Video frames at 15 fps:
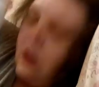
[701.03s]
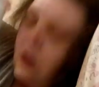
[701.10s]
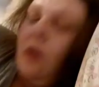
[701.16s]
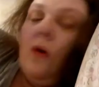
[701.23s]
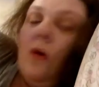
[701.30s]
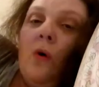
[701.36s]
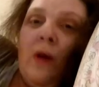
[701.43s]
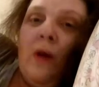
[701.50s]

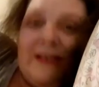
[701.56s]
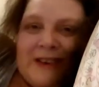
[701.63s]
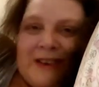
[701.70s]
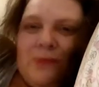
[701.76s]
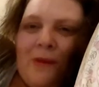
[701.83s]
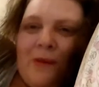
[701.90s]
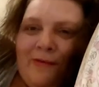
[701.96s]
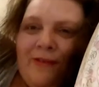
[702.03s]
Oh, it
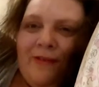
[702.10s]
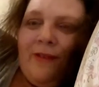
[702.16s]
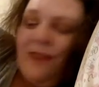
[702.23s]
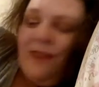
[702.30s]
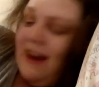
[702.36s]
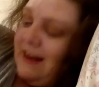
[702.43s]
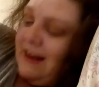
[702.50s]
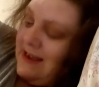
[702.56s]
says
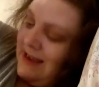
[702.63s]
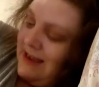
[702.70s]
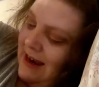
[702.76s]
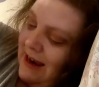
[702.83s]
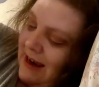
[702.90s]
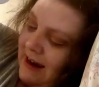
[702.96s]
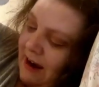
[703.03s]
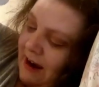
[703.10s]
£1.50. I can
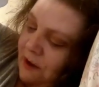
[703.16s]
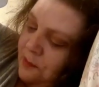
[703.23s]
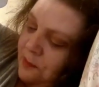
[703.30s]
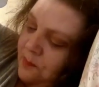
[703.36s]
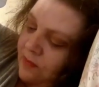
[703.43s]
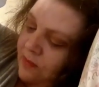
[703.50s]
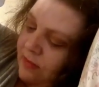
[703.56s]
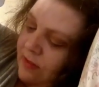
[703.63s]
see it now.
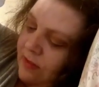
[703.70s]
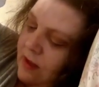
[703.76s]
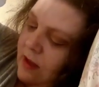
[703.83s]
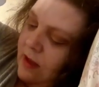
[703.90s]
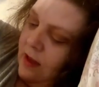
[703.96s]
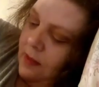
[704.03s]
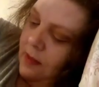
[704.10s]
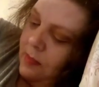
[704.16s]

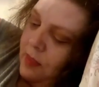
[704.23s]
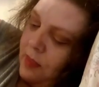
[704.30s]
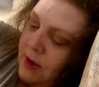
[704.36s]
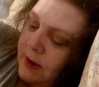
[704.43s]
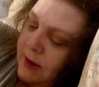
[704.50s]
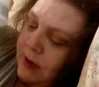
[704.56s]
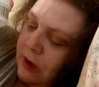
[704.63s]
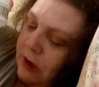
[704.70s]

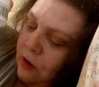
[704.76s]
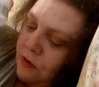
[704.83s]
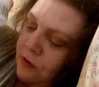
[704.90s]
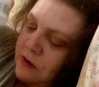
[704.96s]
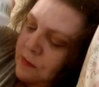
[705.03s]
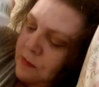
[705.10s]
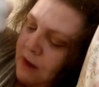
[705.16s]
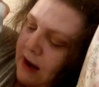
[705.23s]
The
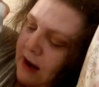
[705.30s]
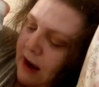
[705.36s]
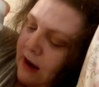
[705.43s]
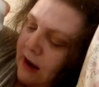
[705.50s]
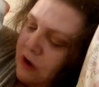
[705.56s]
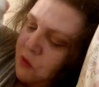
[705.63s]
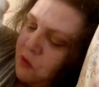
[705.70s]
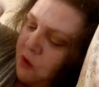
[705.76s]
deluxe
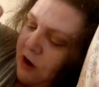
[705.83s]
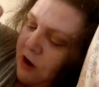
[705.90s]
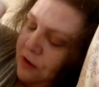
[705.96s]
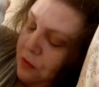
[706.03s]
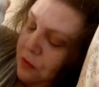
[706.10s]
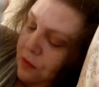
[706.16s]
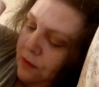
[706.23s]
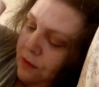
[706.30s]
mini is
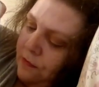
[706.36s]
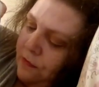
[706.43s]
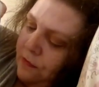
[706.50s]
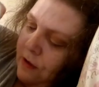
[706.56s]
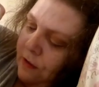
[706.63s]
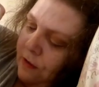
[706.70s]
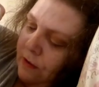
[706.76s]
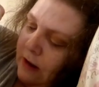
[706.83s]
worth
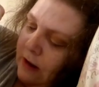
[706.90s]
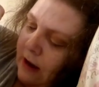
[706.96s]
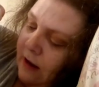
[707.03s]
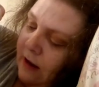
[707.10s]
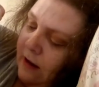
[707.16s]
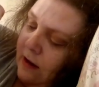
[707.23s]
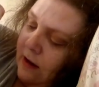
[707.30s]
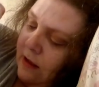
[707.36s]

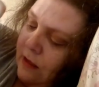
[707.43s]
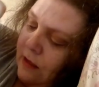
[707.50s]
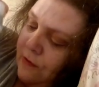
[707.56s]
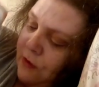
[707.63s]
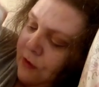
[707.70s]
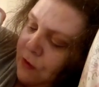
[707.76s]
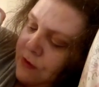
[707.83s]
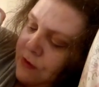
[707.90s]
£1.50. The
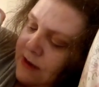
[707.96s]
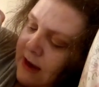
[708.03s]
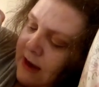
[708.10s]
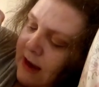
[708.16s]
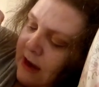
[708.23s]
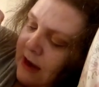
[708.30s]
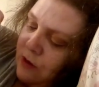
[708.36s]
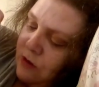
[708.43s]
full
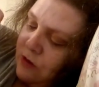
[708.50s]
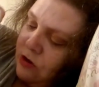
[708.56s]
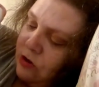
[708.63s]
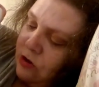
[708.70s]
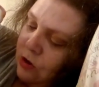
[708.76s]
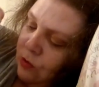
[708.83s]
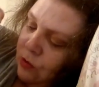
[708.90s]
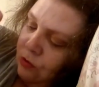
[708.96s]
size, which
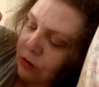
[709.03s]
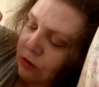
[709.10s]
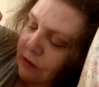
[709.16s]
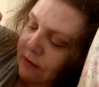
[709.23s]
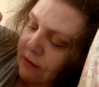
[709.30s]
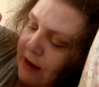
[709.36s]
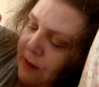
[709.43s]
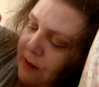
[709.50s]
is
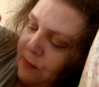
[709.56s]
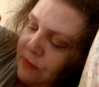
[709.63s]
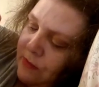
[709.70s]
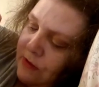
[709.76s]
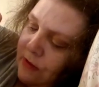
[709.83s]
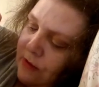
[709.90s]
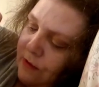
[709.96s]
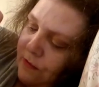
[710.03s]
100
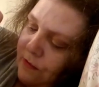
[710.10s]
grams,